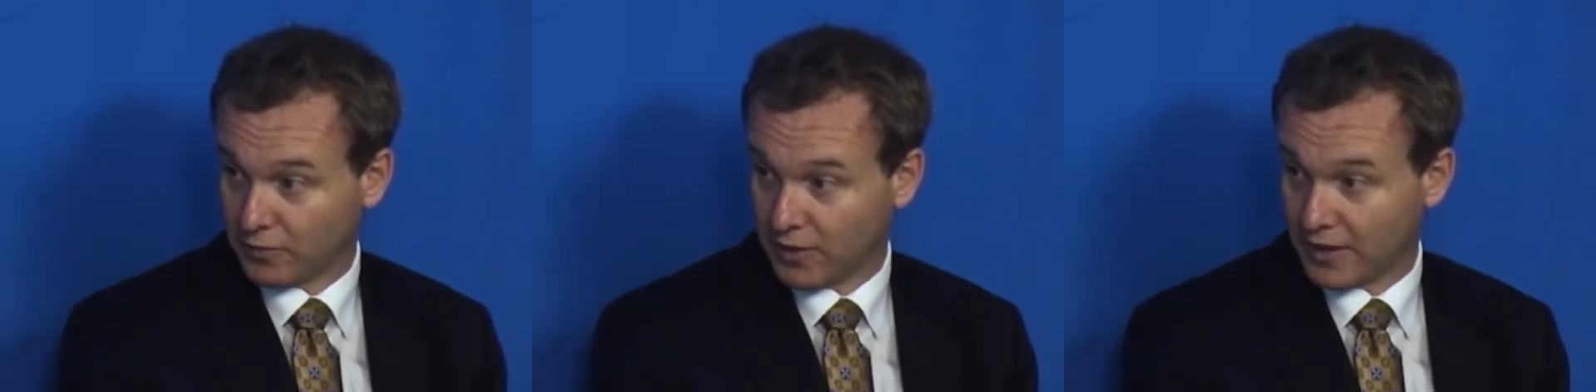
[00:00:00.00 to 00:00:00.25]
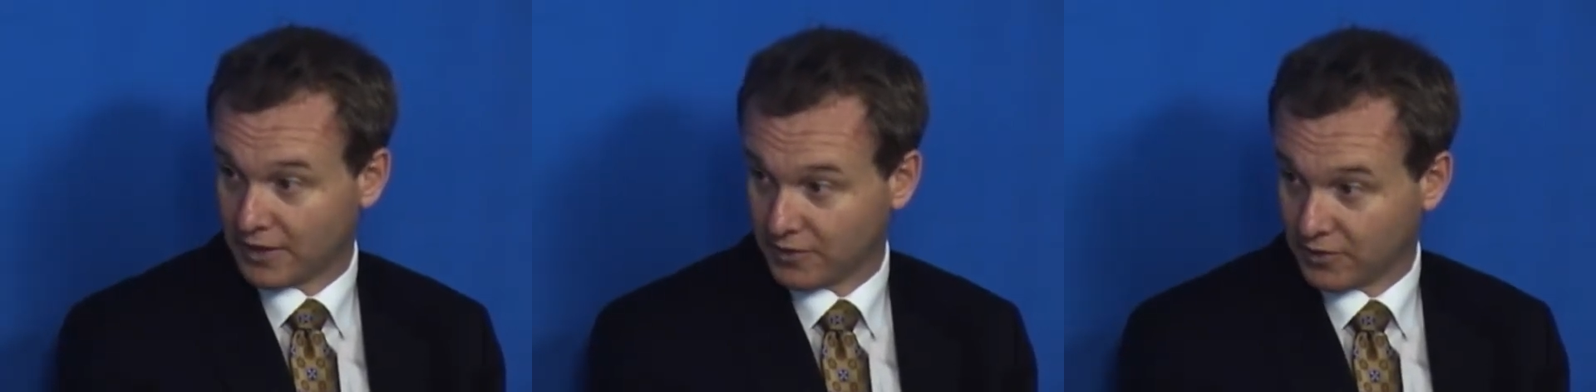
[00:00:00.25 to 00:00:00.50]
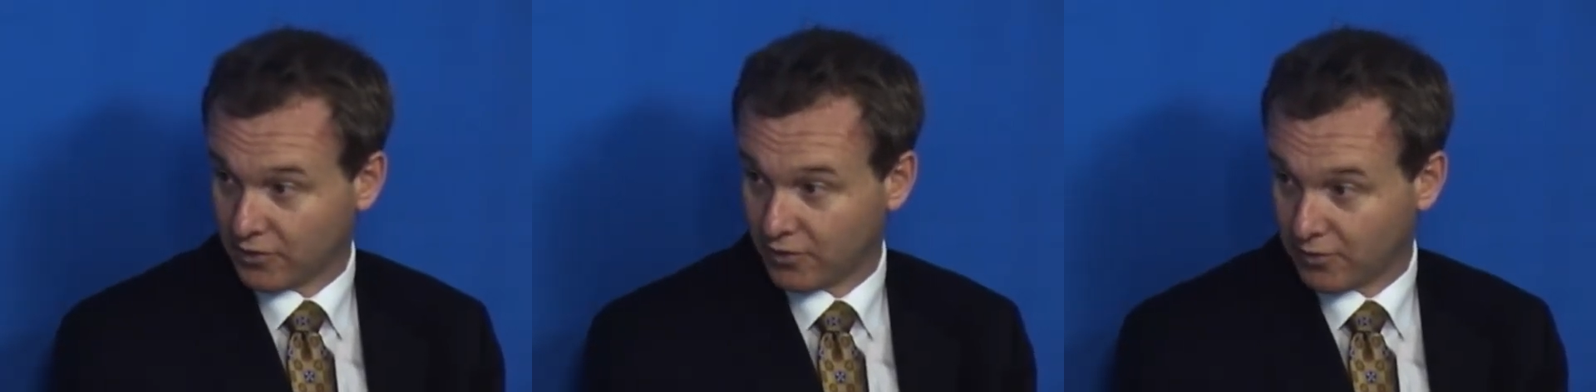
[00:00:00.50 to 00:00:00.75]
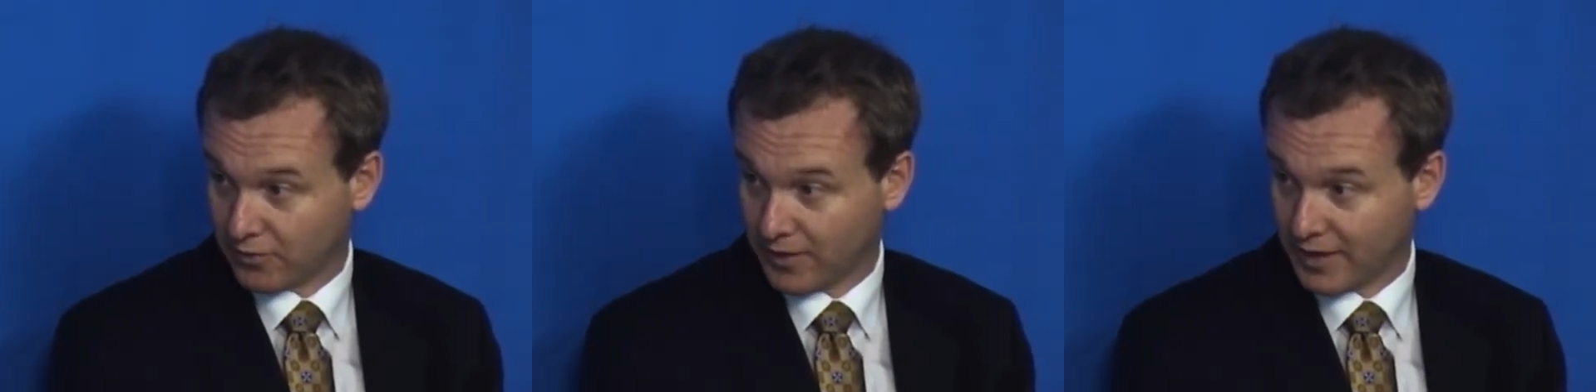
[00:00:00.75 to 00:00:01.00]
plaque in the
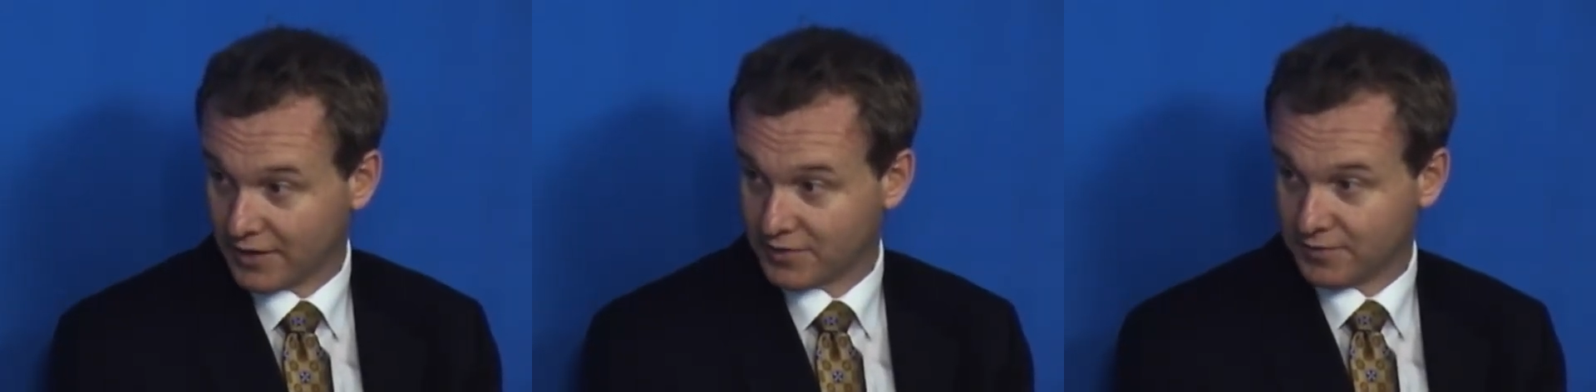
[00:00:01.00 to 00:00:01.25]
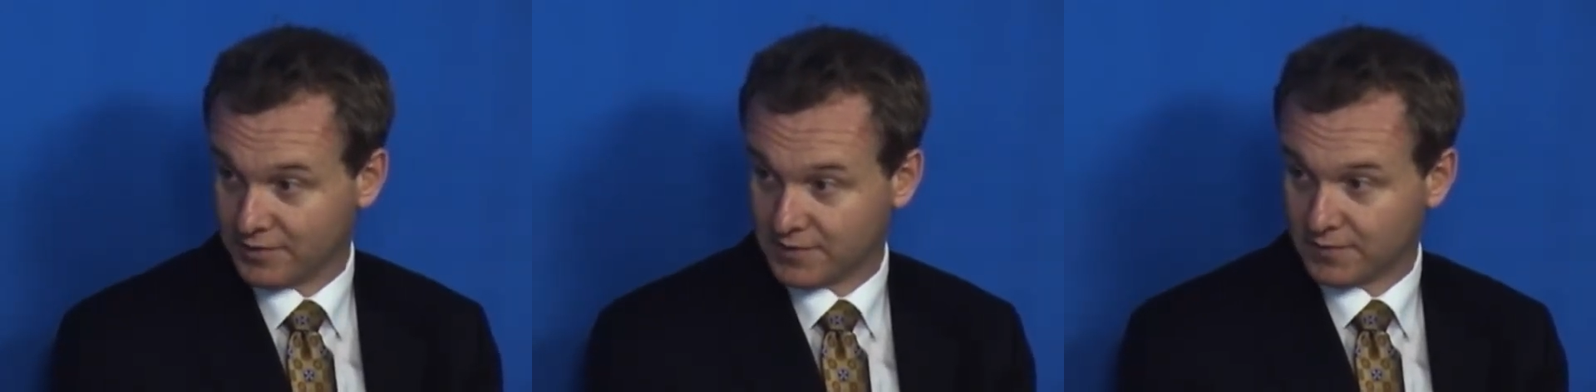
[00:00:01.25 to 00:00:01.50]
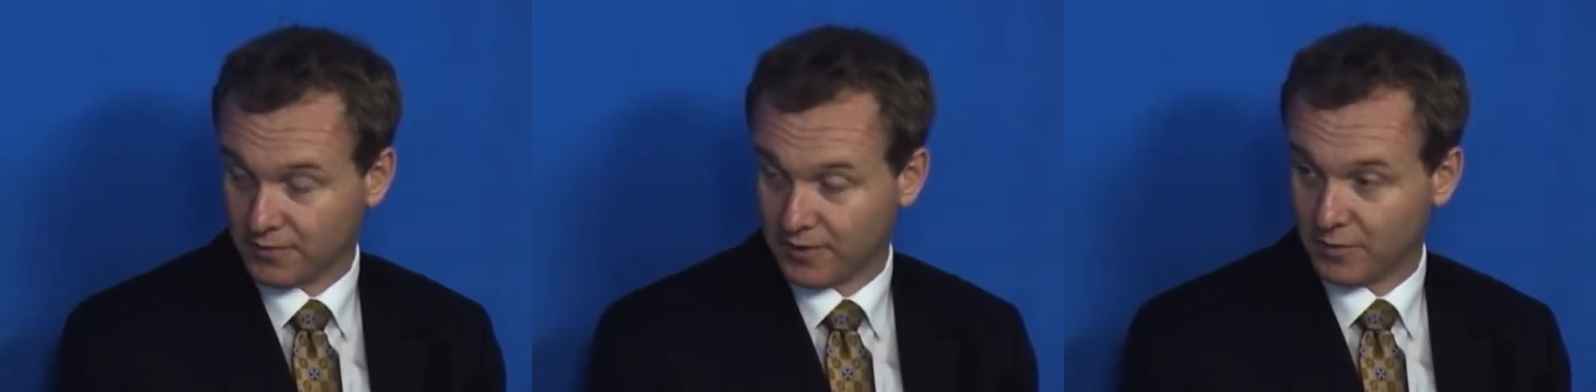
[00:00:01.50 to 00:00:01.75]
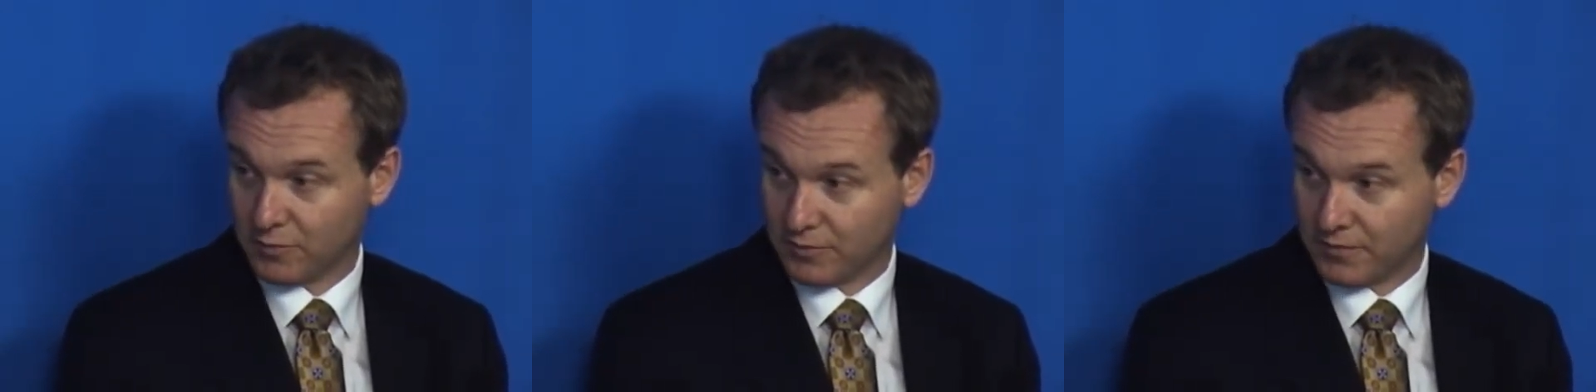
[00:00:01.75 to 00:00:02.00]
coronary arteries for a
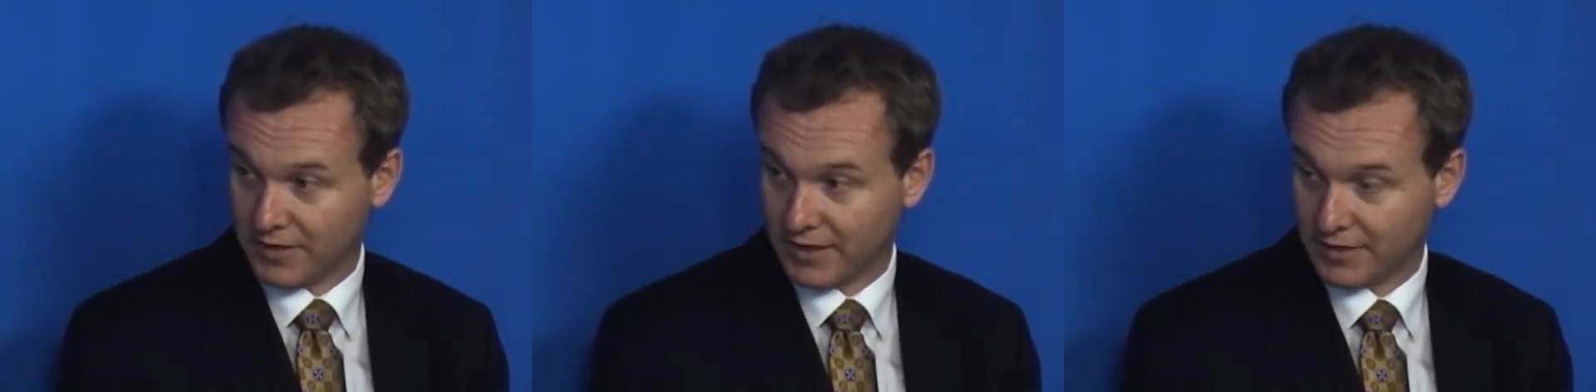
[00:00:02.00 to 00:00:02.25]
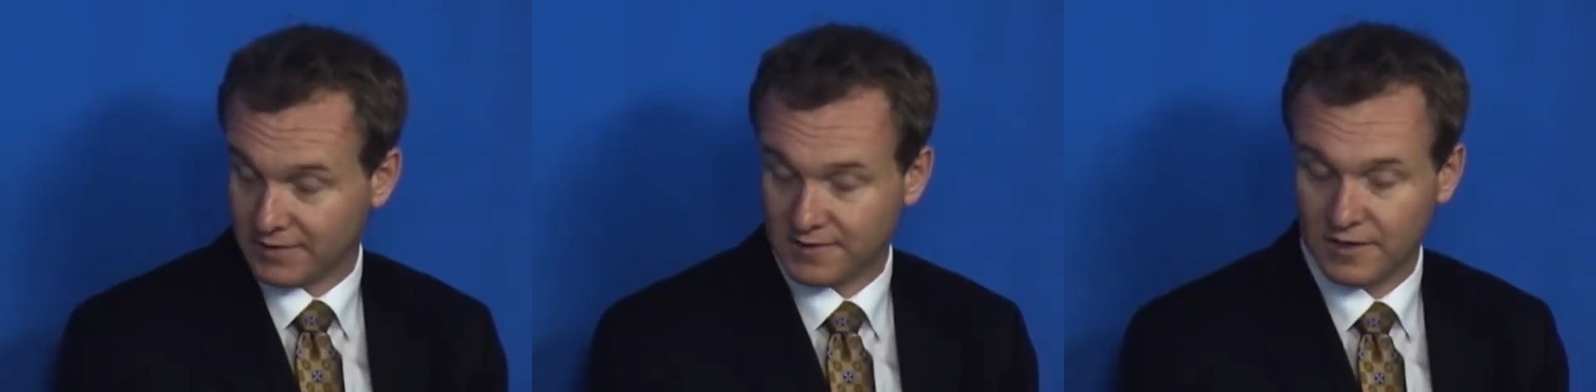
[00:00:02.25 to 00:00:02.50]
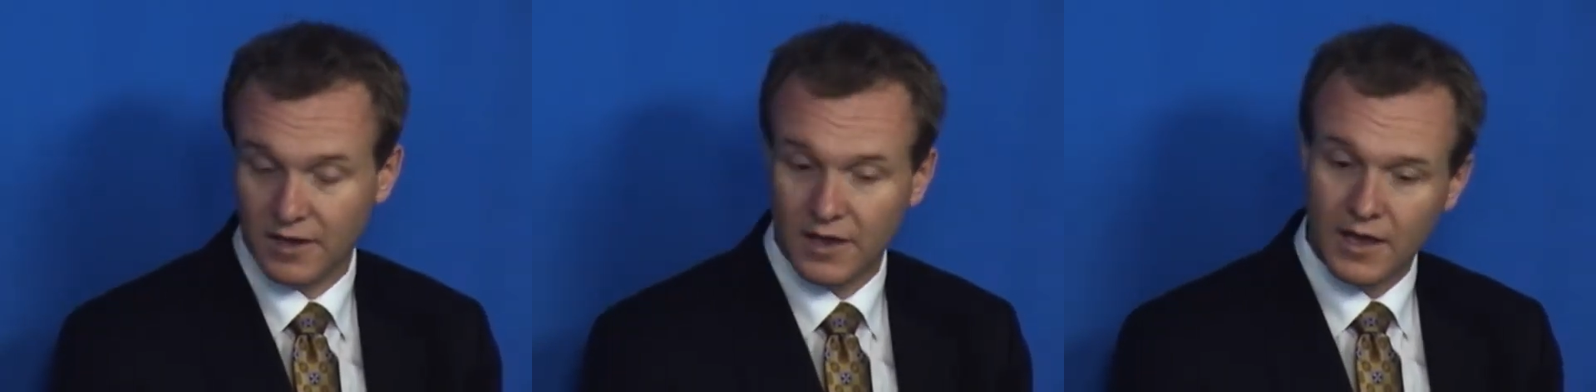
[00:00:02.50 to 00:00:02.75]
number of years.